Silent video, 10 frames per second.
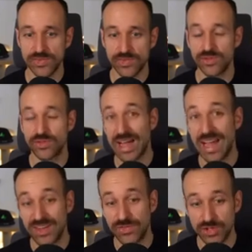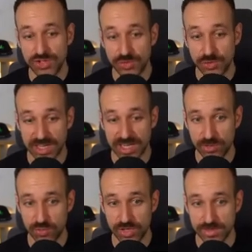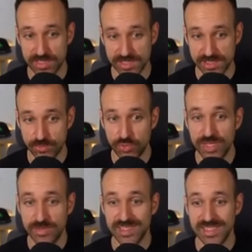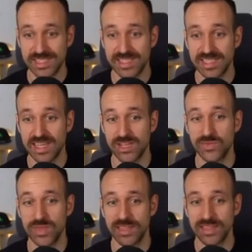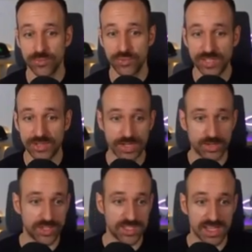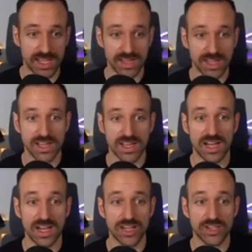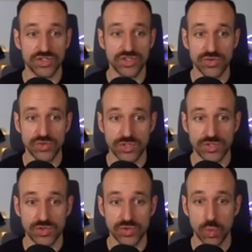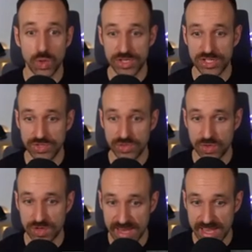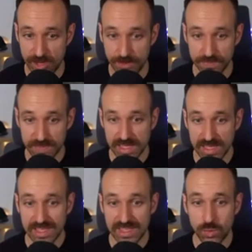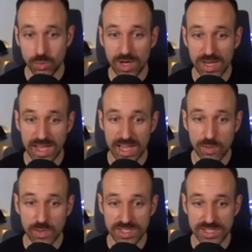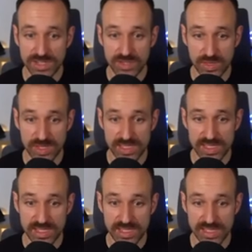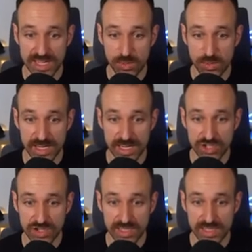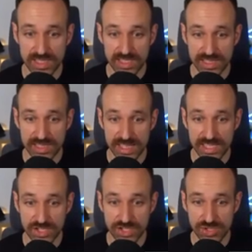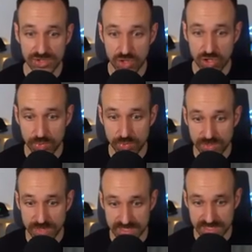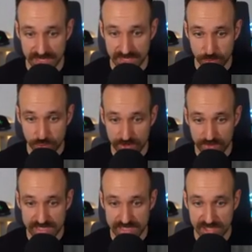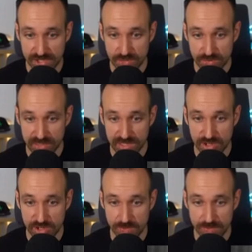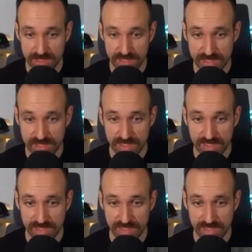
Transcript: folder after doing our pre-build. So the pre-build is kind of like the prerequisite to do what we do now. What I want to do is I would actually like to open this. I previously could really open this